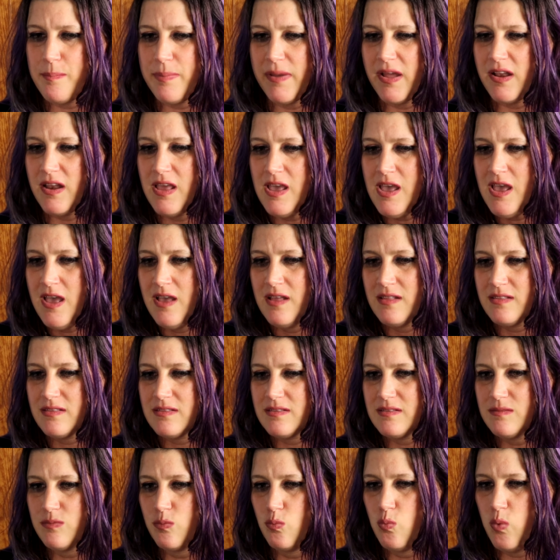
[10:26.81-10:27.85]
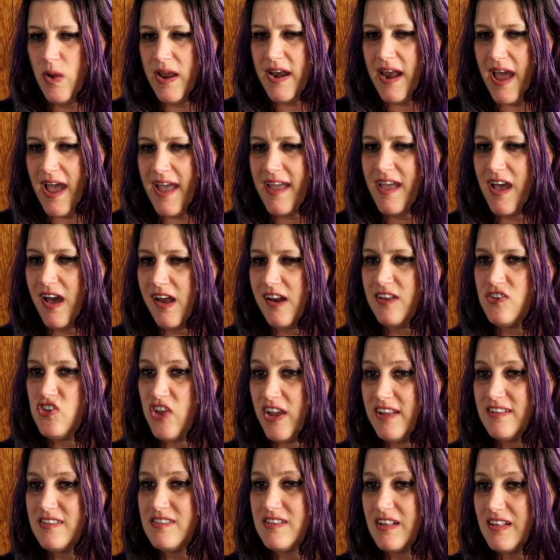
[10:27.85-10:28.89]
But when I got a
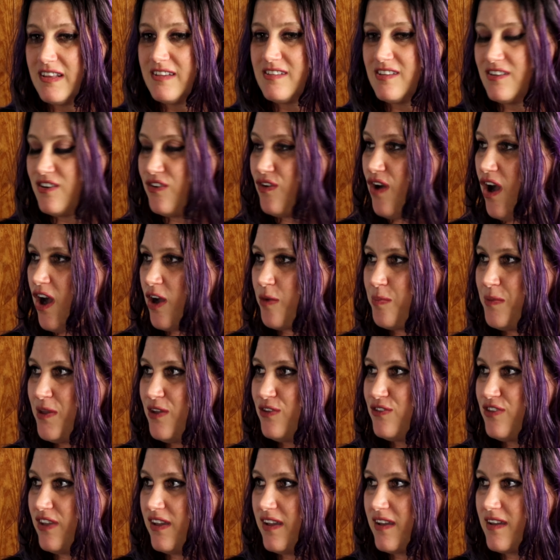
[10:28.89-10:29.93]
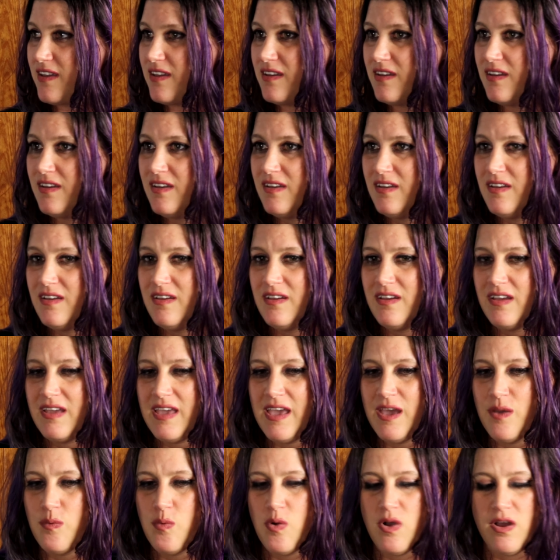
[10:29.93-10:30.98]
chance to listen to rock music,
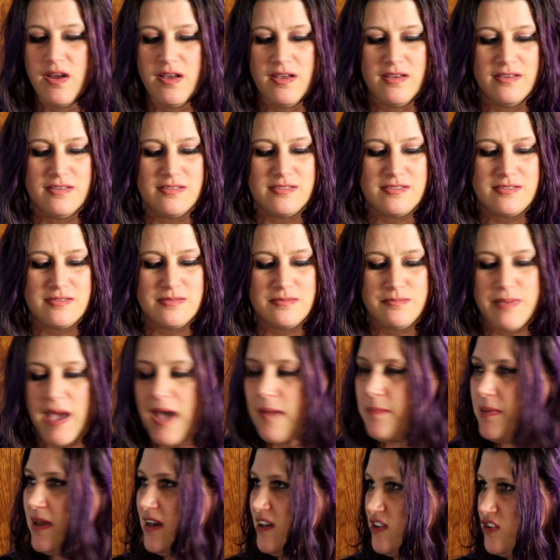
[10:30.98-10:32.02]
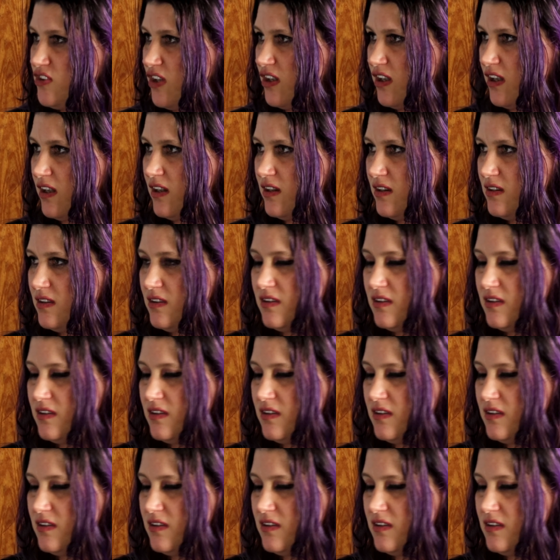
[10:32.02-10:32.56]
it was Pat Benatar,